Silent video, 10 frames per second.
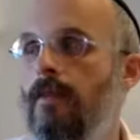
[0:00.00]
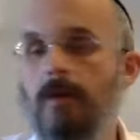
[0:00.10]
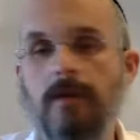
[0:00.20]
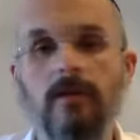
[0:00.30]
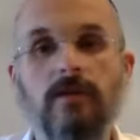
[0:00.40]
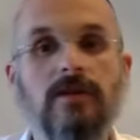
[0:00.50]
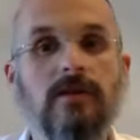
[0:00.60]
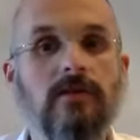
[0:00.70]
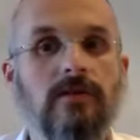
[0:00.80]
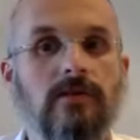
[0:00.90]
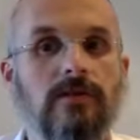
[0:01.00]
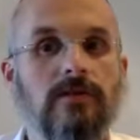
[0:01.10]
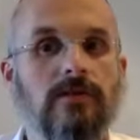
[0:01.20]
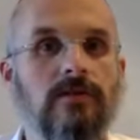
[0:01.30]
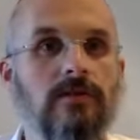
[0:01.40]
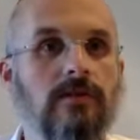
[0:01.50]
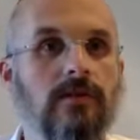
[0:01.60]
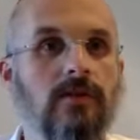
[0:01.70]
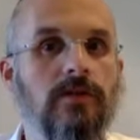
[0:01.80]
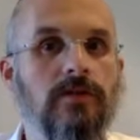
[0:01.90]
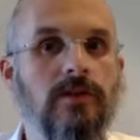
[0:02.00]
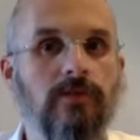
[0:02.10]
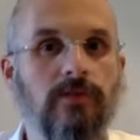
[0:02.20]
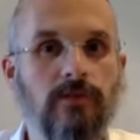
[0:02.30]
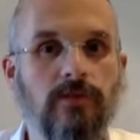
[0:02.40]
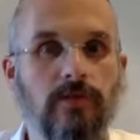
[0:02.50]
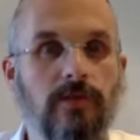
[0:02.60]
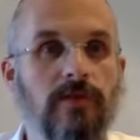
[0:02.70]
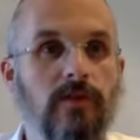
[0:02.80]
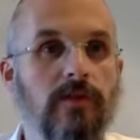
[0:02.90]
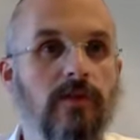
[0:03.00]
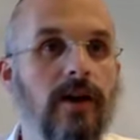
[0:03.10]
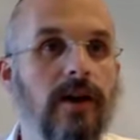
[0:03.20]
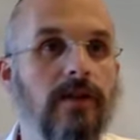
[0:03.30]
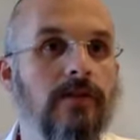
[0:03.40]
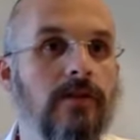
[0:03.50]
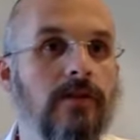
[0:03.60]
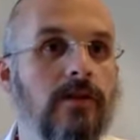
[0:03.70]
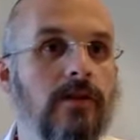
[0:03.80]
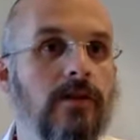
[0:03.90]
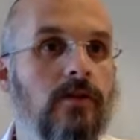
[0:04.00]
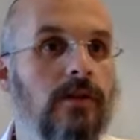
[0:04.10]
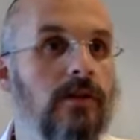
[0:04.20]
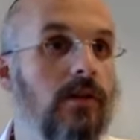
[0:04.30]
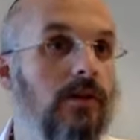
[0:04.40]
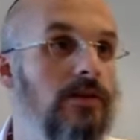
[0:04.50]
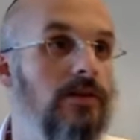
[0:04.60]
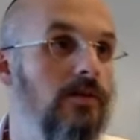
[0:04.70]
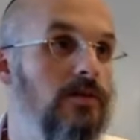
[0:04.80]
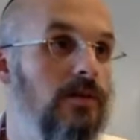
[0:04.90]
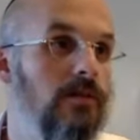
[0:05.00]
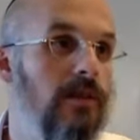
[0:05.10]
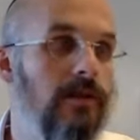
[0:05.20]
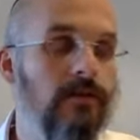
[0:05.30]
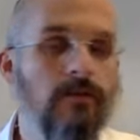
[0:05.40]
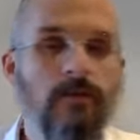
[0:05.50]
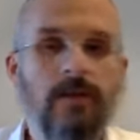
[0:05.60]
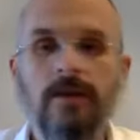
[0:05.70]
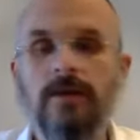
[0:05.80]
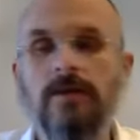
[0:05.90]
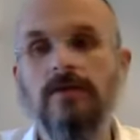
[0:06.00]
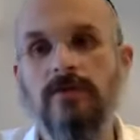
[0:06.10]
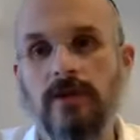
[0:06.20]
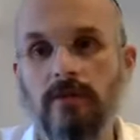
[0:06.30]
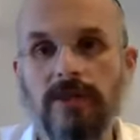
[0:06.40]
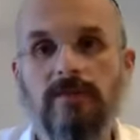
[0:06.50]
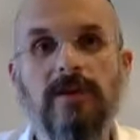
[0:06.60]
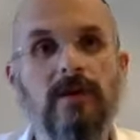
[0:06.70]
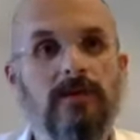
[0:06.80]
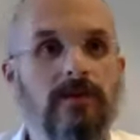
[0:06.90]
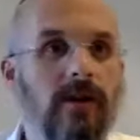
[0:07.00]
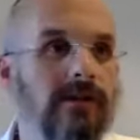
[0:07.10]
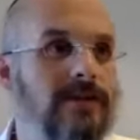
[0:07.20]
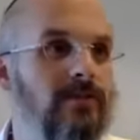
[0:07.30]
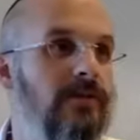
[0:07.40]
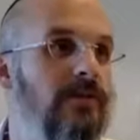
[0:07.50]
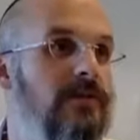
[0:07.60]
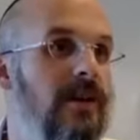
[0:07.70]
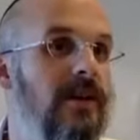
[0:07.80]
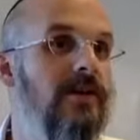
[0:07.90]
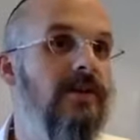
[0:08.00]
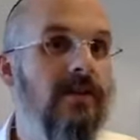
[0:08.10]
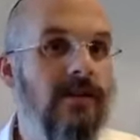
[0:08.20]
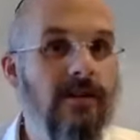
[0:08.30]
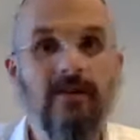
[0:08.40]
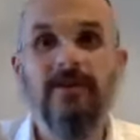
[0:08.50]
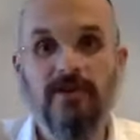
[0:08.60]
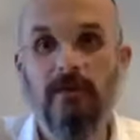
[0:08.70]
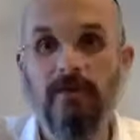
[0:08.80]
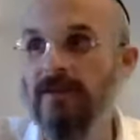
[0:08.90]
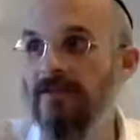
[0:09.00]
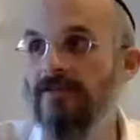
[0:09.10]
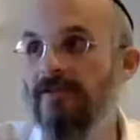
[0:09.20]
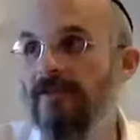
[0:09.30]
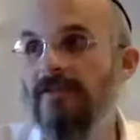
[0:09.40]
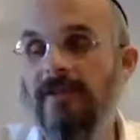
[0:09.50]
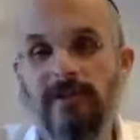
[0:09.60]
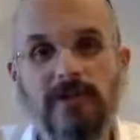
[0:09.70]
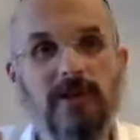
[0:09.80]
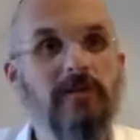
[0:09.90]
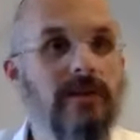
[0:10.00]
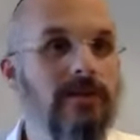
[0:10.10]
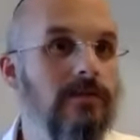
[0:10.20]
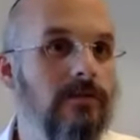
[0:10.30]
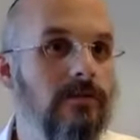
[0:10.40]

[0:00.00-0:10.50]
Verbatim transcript: And then we start to learn over chapter two, three, four, and five what the godly soul is all about. So, generally speaking, when you talk to someone, you say neshama, you usually mean